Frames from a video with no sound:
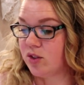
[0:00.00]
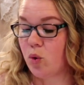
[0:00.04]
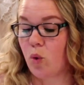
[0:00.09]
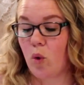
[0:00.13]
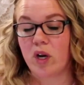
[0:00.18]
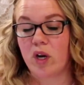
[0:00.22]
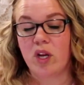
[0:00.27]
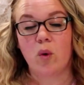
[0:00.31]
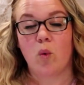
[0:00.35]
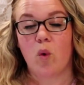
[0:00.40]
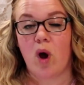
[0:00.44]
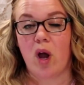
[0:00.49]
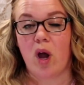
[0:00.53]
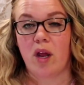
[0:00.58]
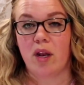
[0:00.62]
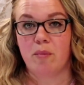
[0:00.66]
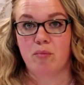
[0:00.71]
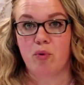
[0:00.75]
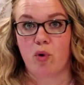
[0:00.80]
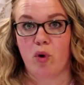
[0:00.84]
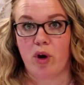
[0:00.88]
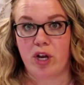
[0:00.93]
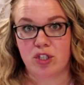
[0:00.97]

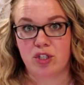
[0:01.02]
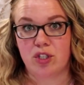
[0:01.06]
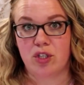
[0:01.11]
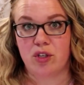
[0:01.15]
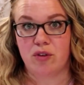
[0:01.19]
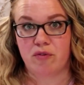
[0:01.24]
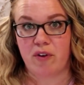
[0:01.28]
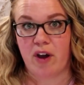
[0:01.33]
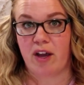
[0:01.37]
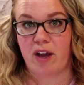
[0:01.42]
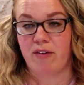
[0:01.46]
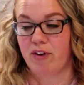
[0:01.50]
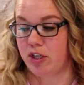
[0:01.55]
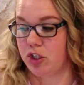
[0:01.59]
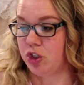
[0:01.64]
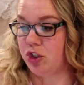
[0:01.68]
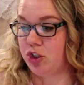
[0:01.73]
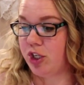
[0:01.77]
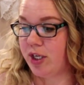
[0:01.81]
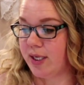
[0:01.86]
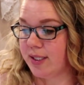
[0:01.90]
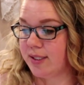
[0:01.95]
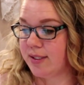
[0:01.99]
21.25
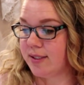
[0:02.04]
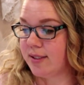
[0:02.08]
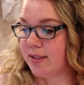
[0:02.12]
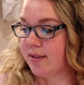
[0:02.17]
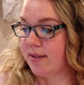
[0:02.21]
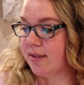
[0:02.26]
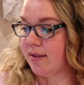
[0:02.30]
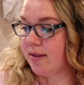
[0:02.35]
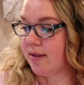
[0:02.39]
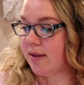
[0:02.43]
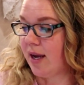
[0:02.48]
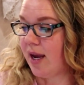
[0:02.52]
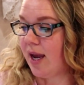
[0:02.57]
inches,